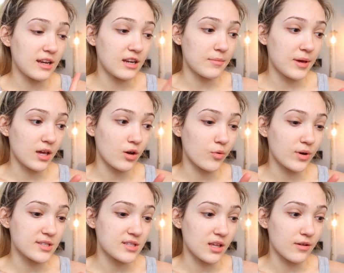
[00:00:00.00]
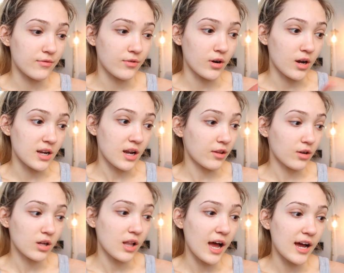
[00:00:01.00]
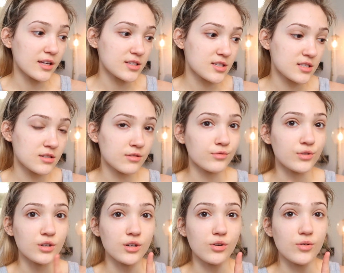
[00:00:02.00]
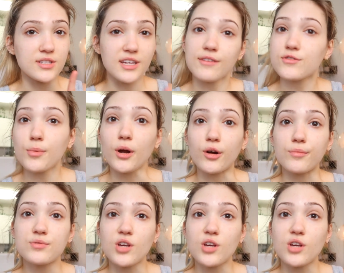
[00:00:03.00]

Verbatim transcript: I need to make a Quizlet for another class for a quiz I have tomorrow.